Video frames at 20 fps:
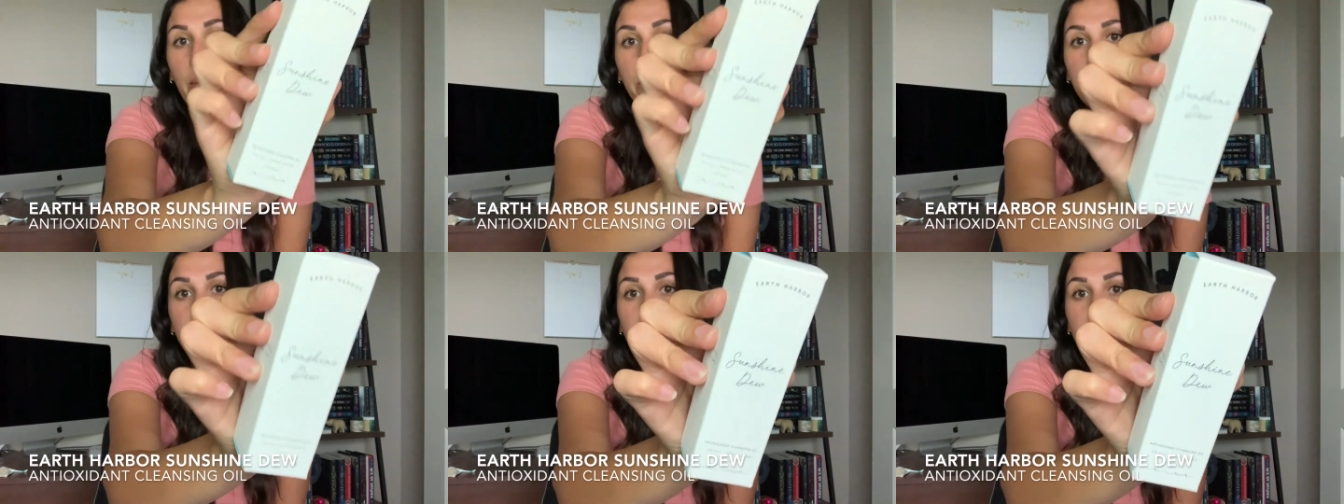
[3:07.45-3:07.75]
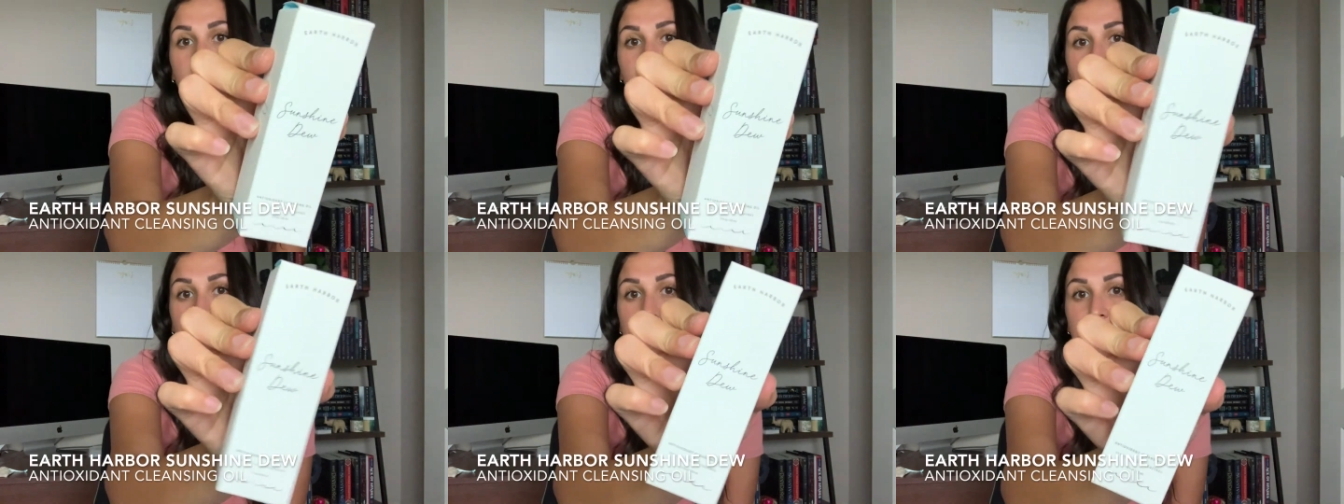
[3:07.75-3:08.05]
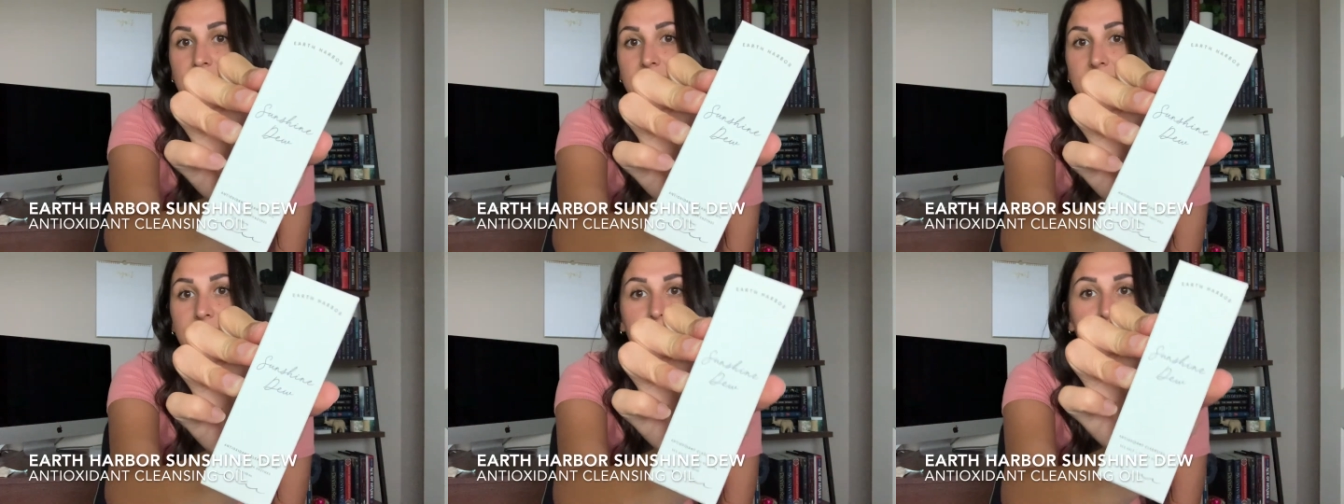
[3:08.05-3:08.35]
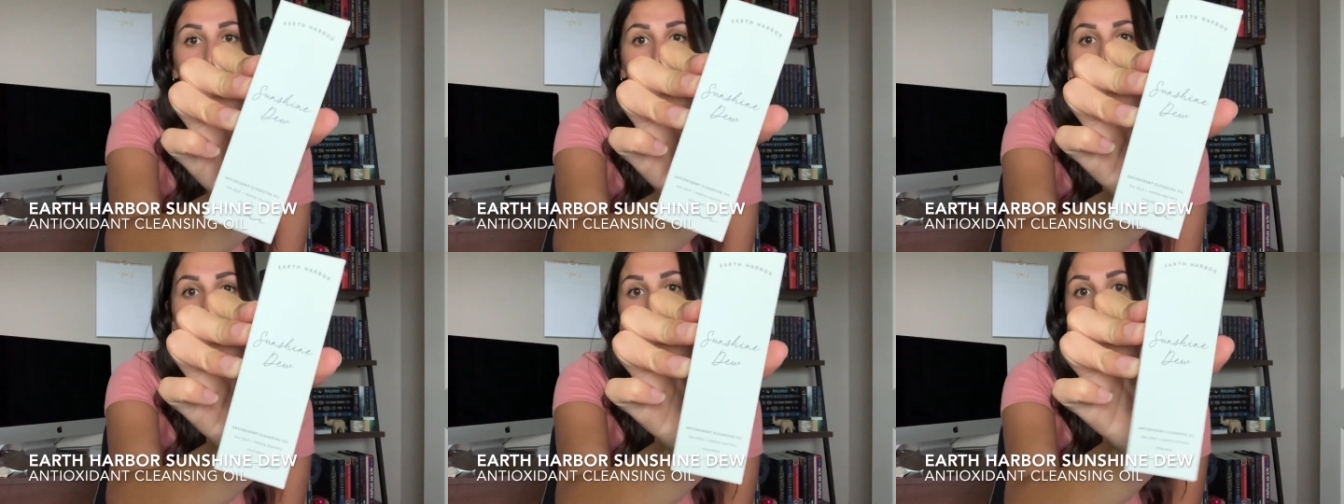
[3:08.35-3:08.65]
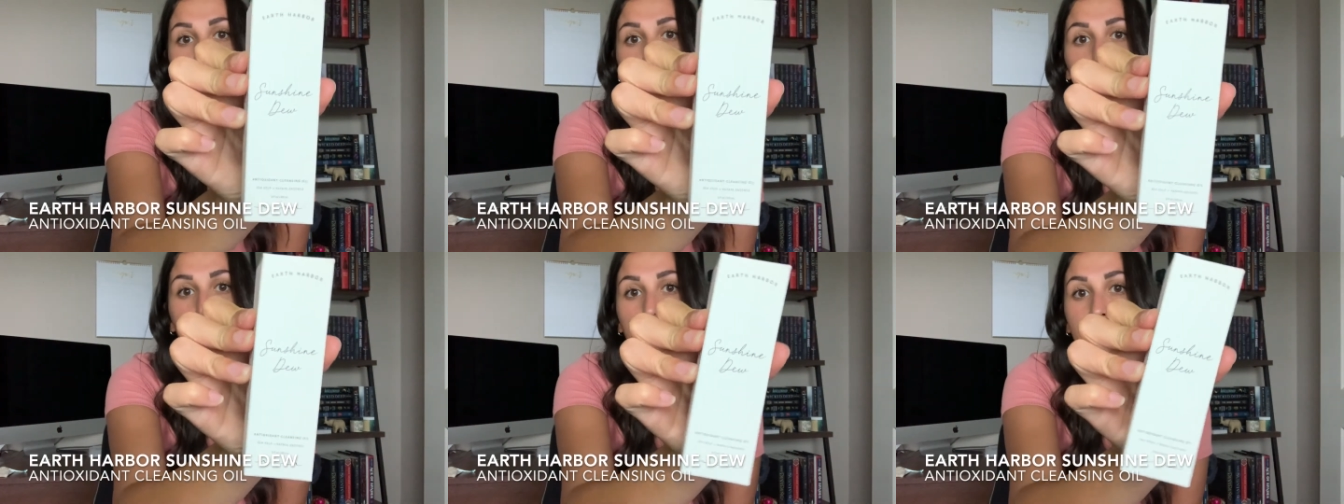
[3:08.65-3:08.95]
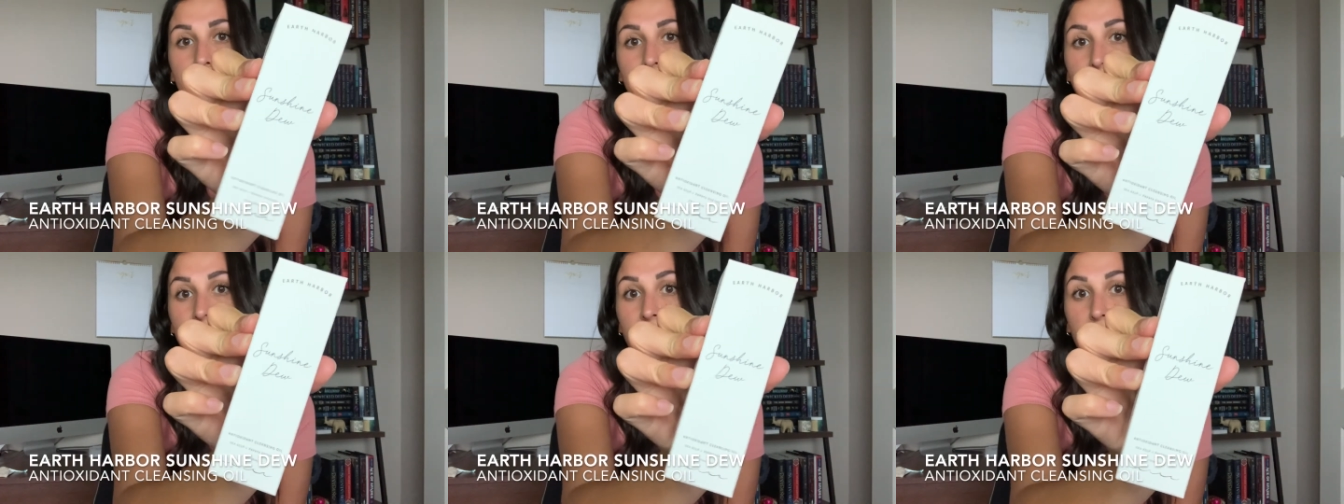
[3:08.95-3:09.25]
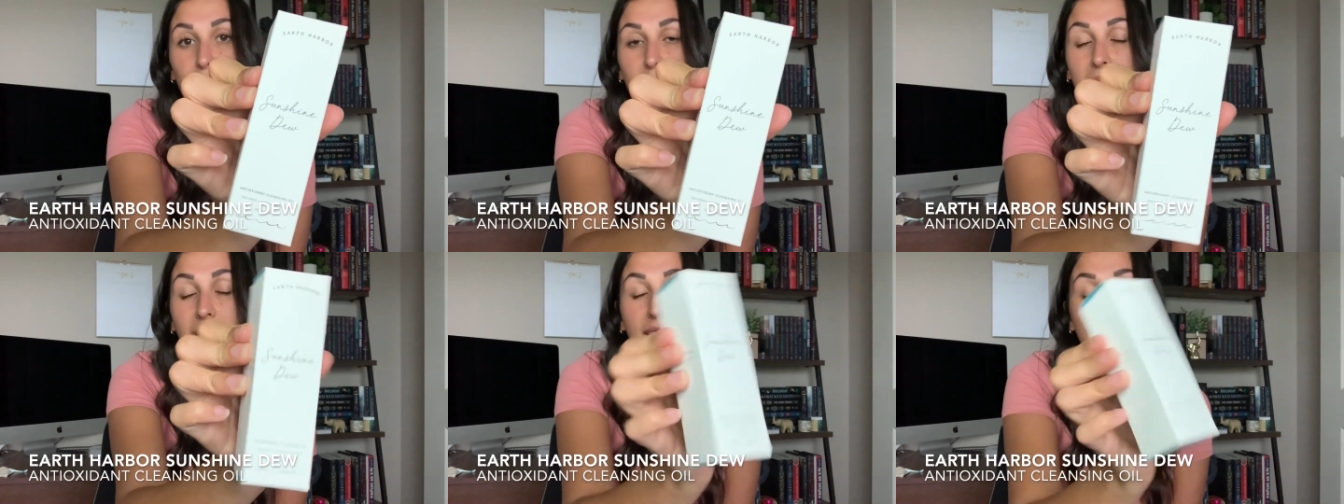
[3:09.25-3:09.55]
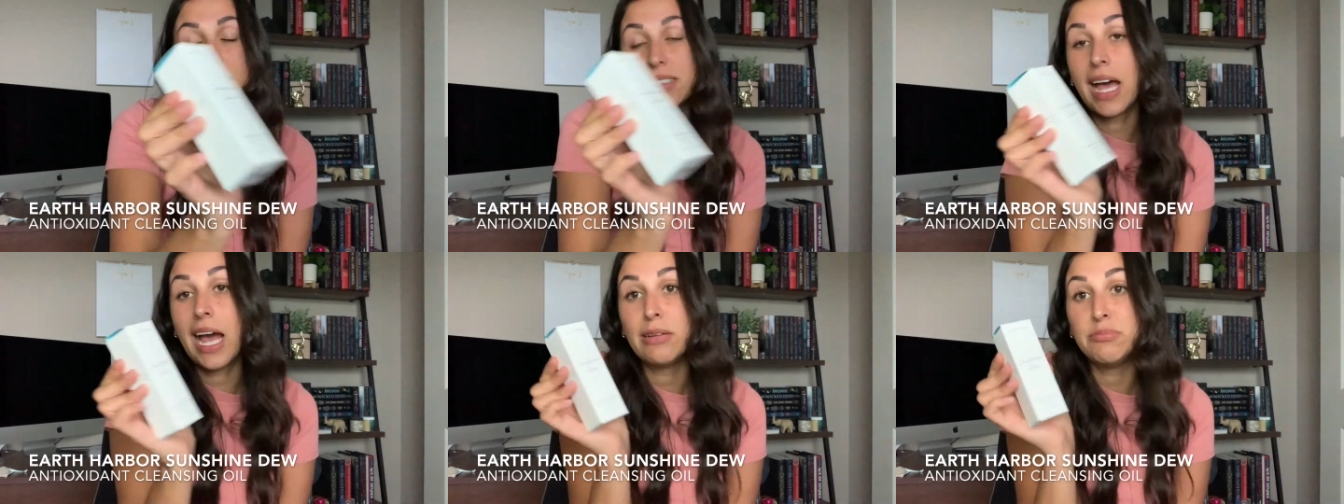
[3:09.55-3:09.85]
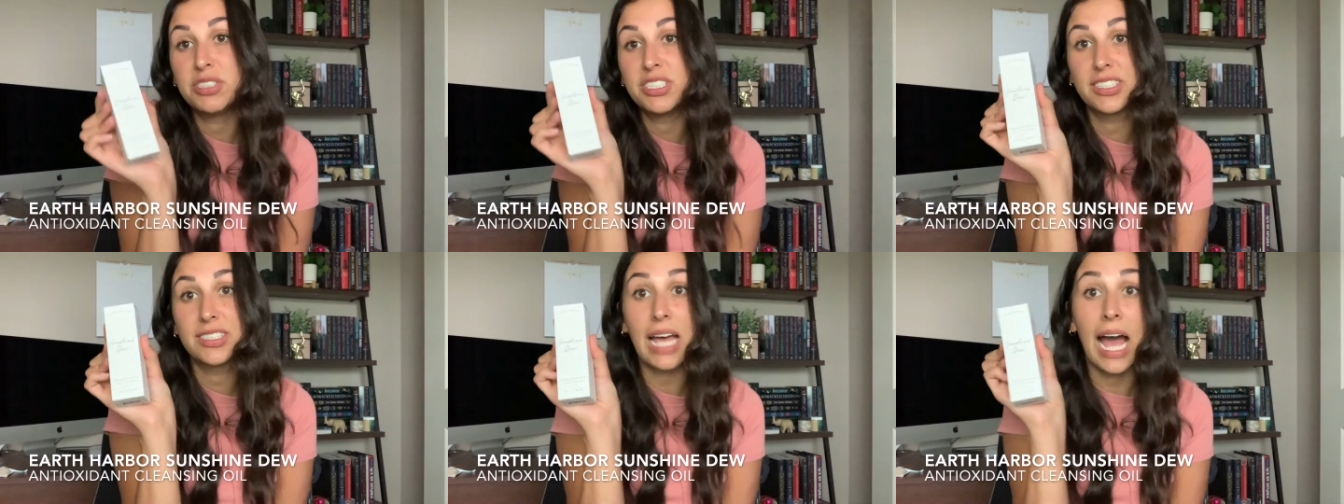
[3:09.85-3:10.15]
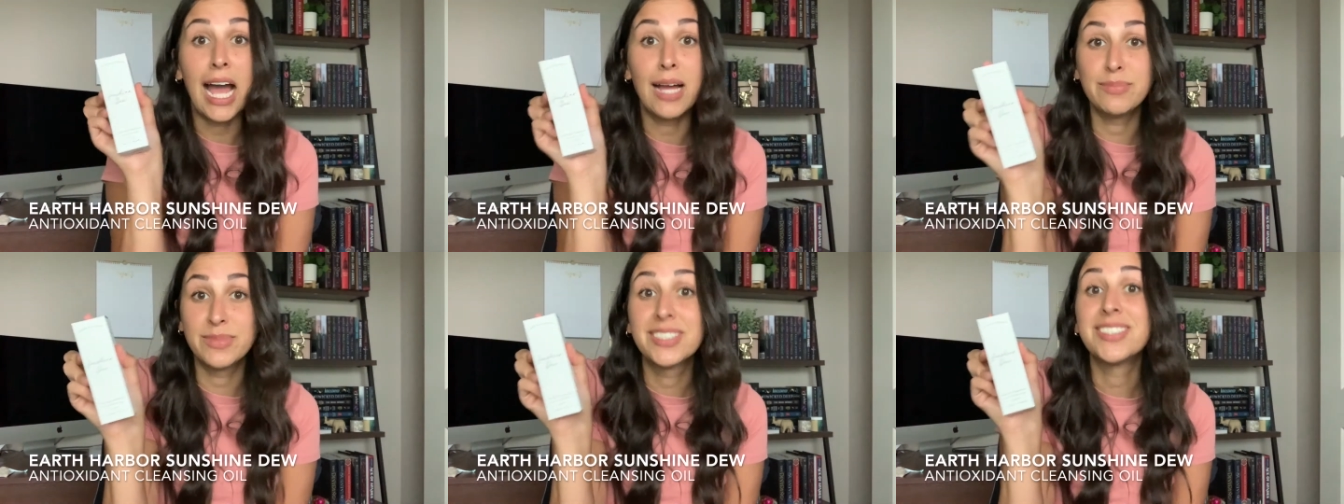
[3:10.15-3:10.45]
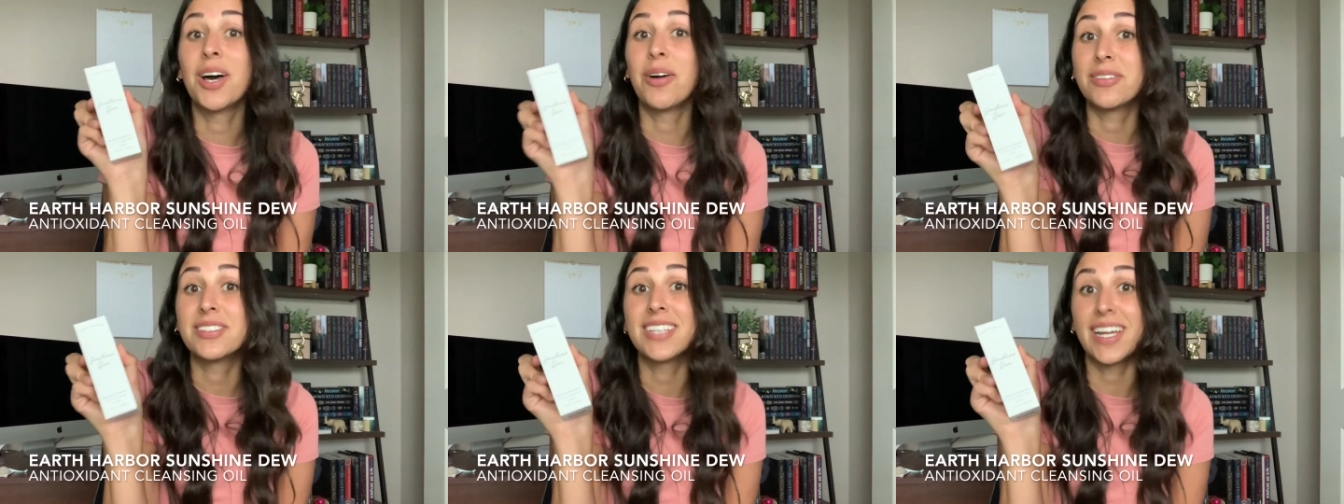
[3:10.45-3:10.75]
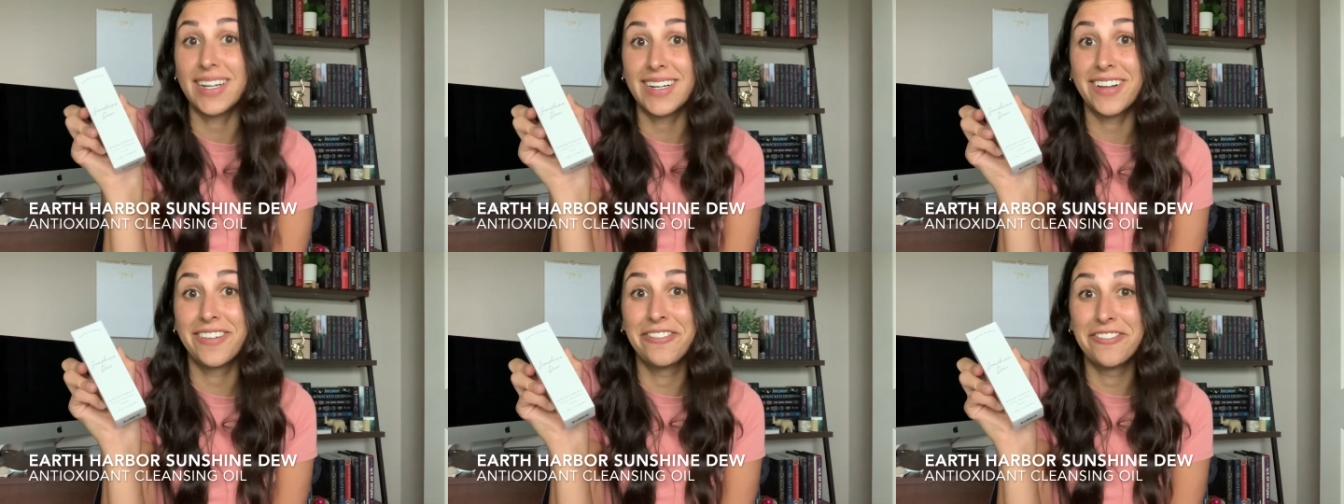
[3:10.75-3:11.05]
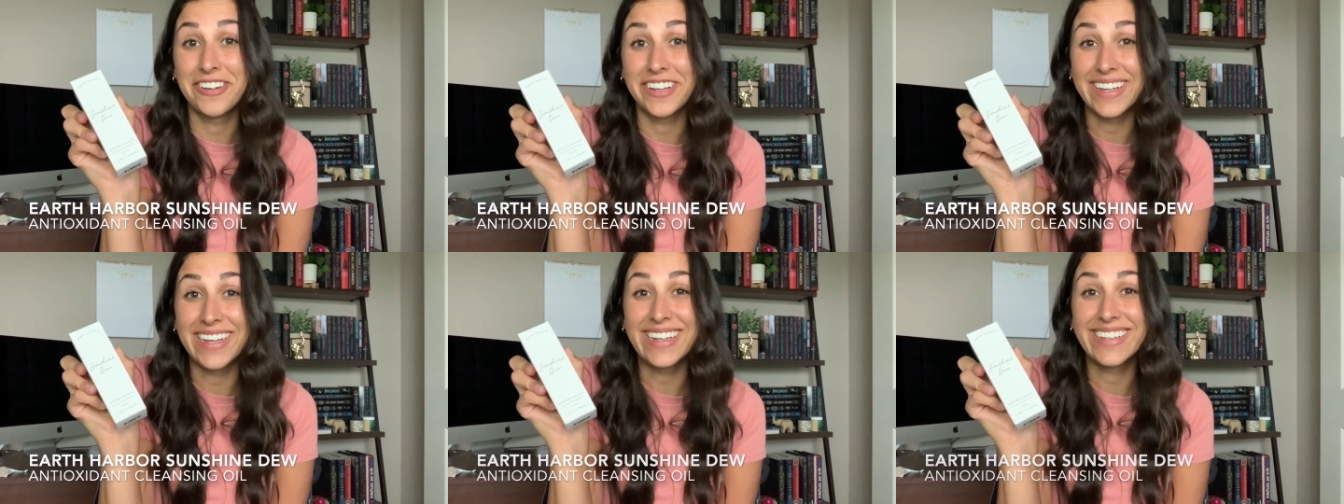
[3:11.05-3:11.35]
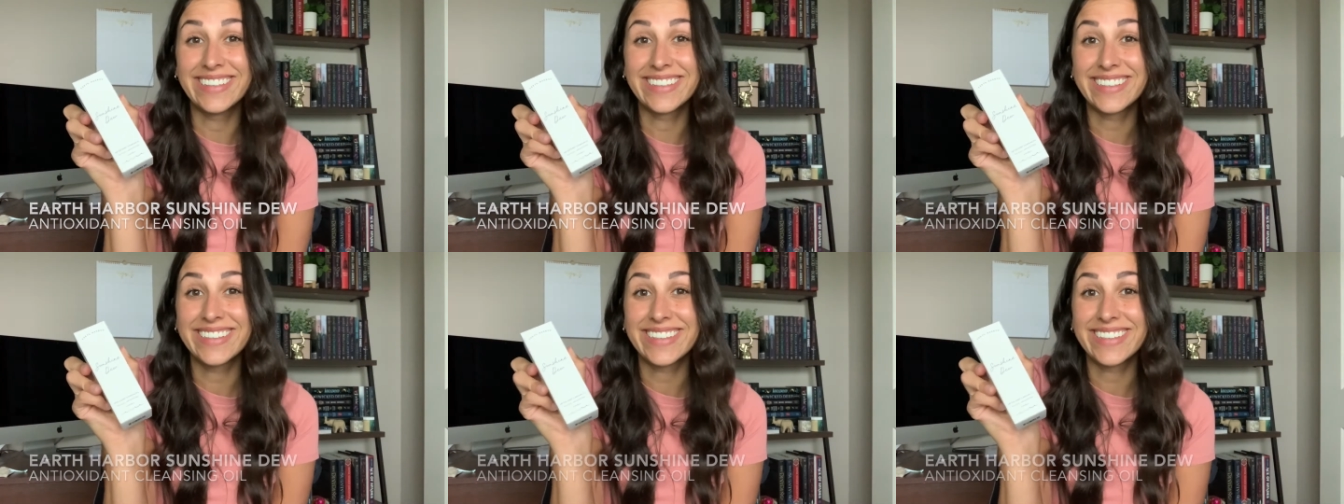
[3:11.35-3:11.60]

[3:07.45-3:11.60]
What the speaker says: gonna guess that this is my favorite product of the box. I'm so excited for this.